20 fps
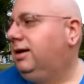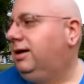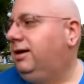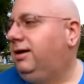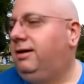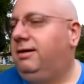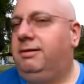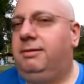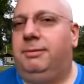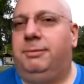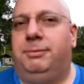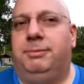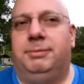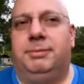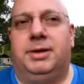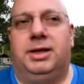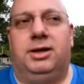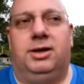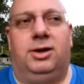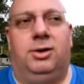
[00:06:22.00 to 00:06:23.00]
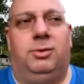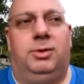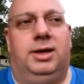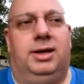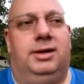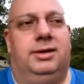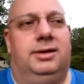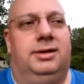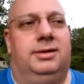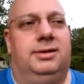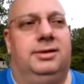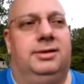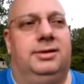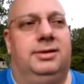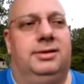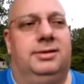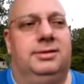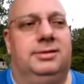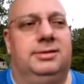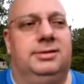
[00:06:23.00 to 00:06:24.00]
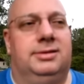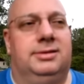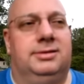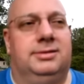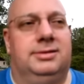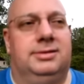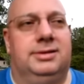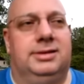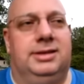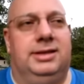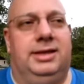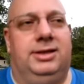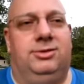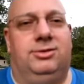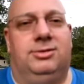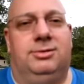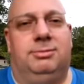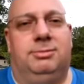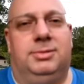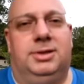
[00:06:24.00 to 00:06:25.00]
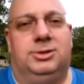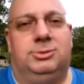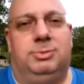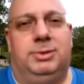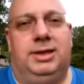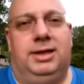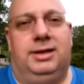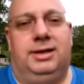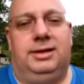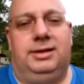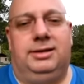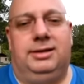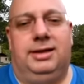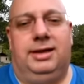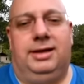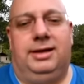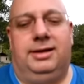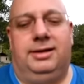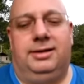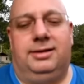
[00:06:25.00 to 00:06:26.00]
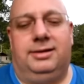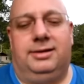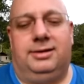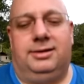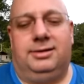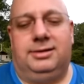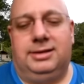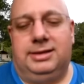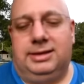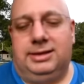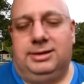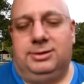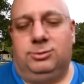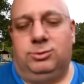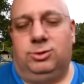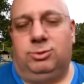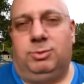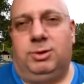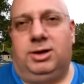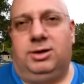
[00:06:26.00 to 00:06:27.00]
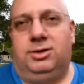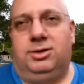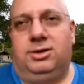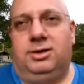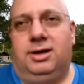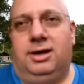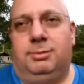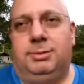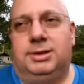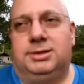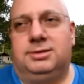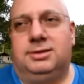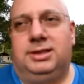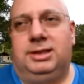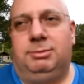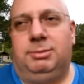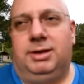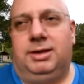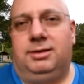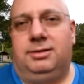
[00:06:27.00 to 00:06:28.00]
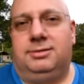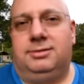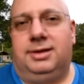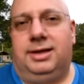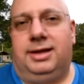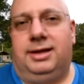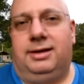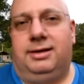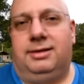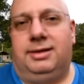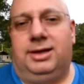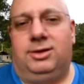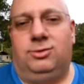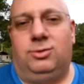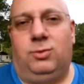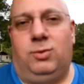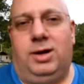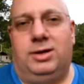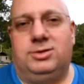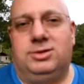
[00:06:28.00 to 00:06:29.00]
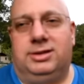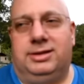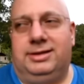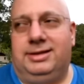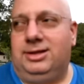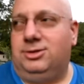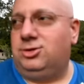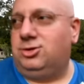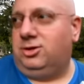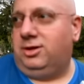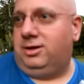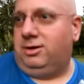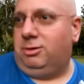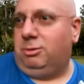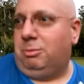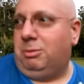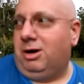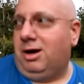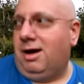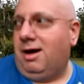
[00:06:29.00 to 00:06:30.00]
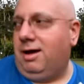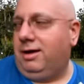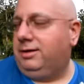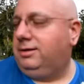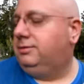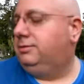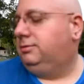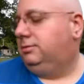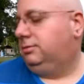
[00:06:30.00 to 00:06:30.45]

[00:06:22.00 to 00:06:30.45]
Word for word: I'm going to go in and uh, eat some uh, spaghetti and uh, respond to your comments and emails. And thanks for watching. Catch you later. Bye.